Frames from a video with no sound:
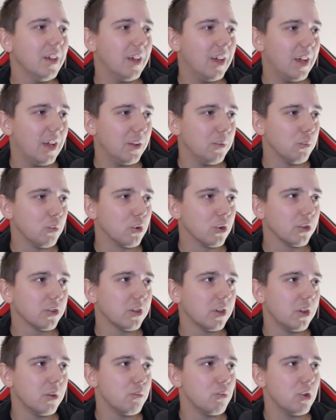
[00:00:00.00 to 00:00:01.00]
And we're also
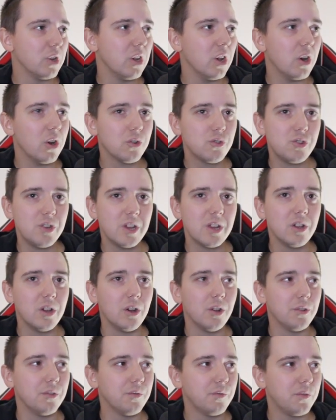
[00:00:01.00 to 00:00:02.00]
going to bring Chieng
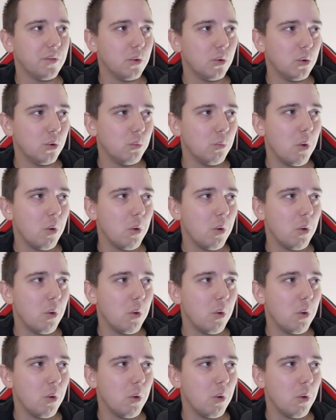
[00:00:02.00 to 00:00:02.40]
on for